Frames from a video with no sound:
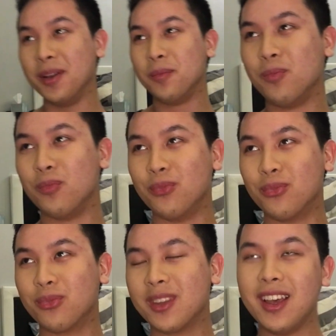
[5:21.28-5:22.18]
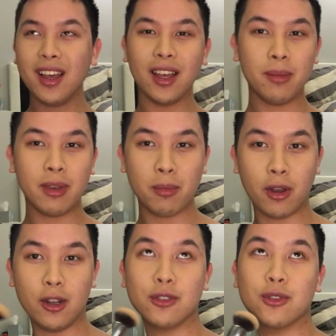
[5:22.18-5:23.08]
I'm a makeup
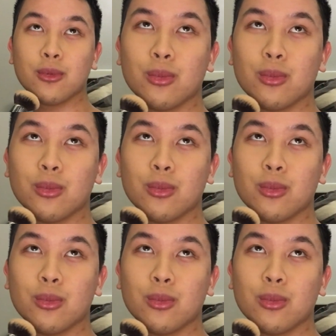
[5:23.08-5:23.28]
artist.